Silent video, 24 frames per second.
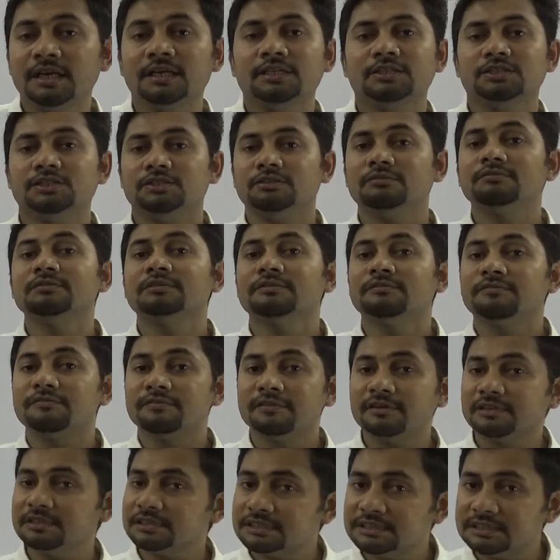so the
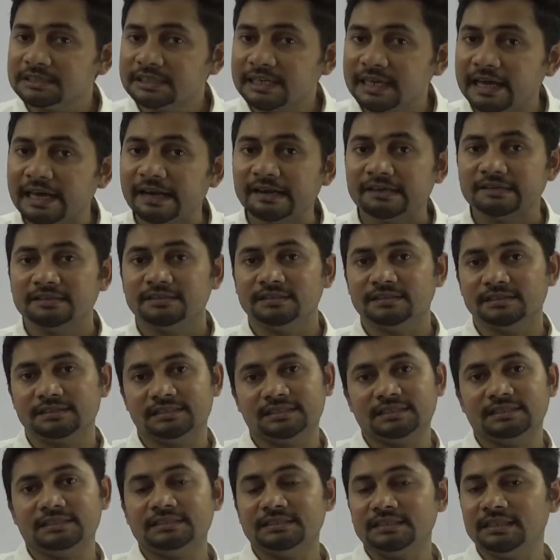first
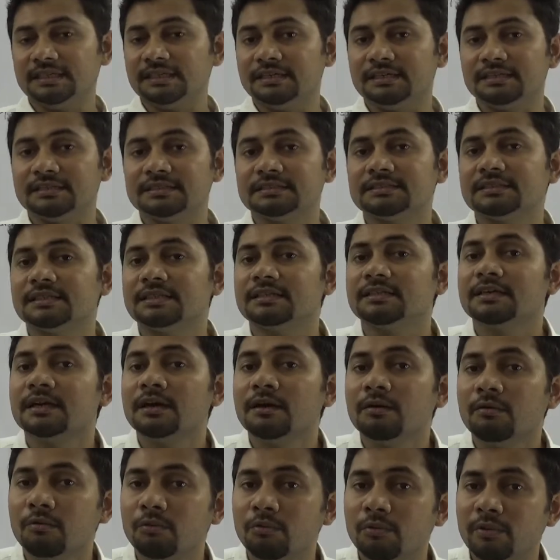characteristics is that
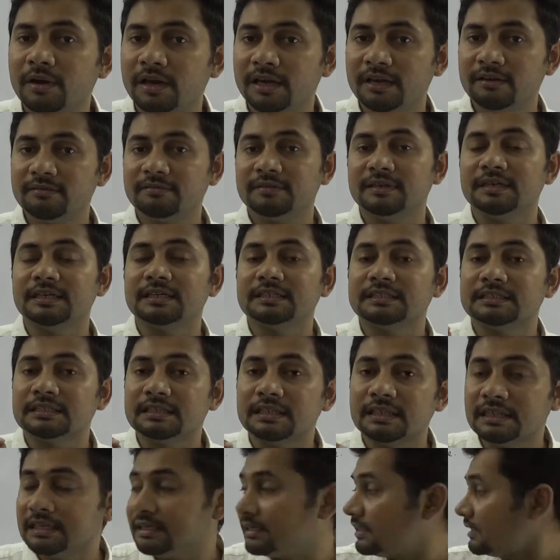wave is
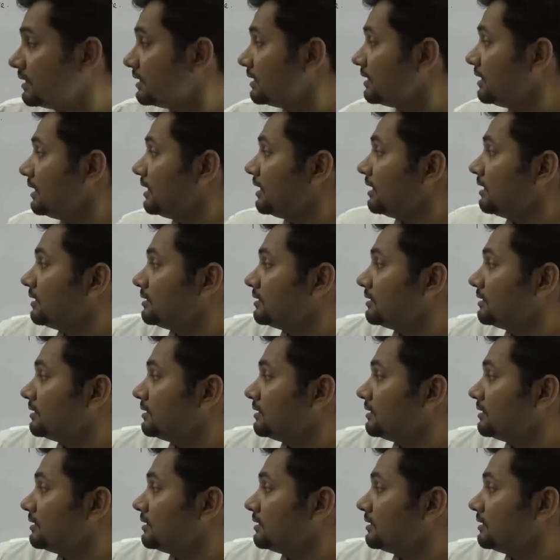needed.